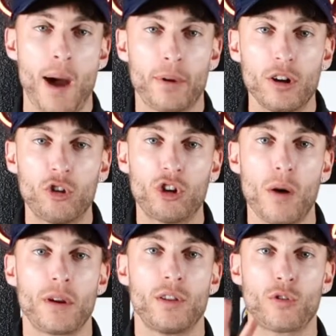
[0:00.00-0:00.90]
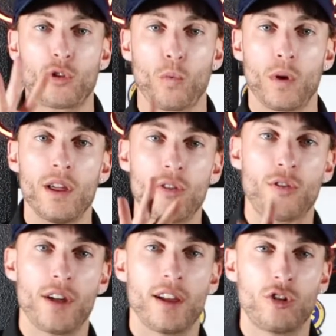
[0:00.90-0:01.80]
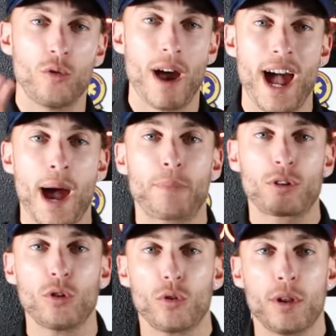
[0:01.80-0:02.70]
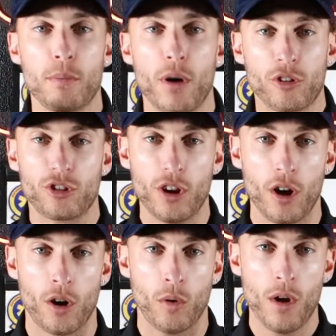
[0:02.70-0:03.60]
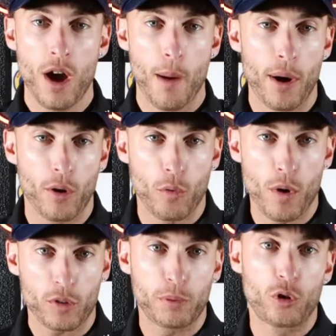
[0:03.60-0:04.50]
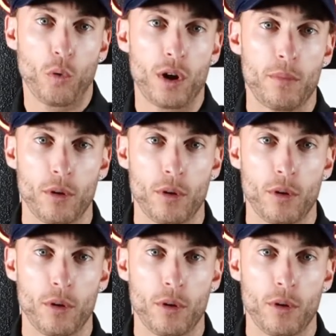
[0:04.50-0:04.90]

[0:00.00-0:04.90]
I'm going to share with you 3 things you absolutely must know about respiratory